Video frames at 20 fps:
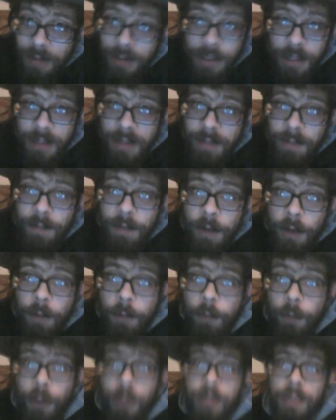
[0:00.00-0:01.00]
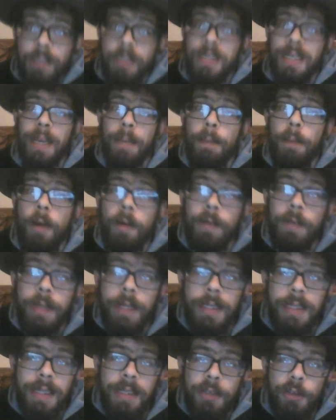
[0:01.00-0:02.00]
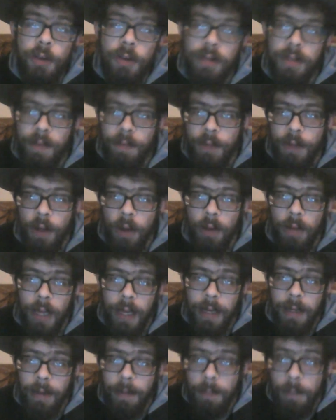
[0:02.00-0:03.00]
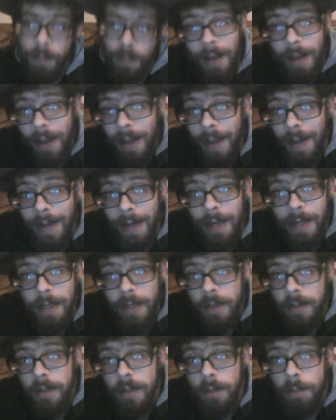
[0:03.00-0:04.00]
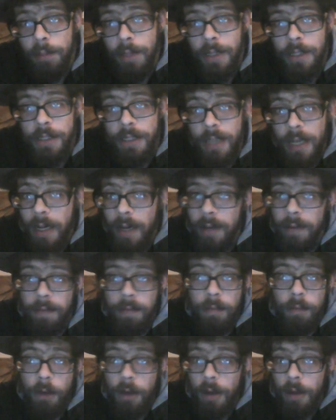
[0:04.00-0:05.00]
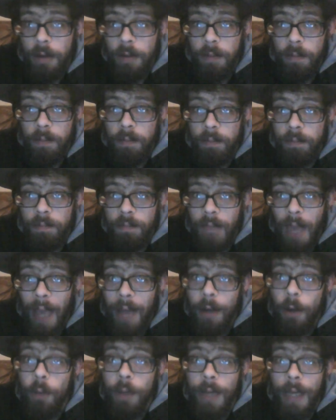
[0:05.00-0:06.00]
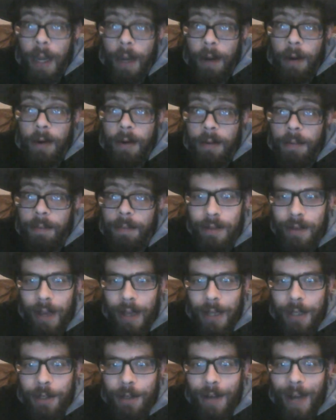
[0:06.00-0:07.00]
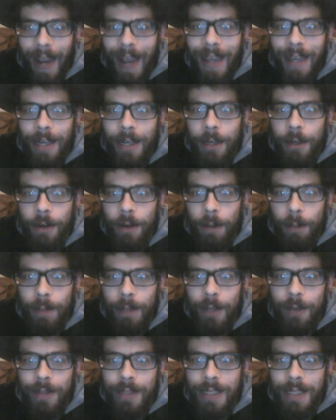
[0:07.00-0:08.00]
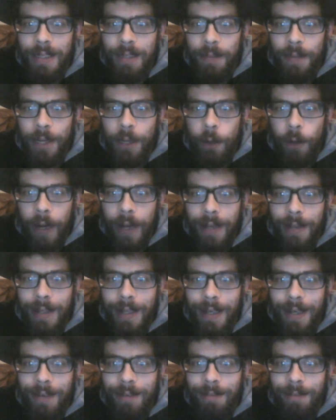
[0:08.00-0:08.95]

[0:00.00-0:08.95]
just feel free to skip over these intros if you don't like them. And any other complaints you have, well, I don't care. And your anger amuses me greatly.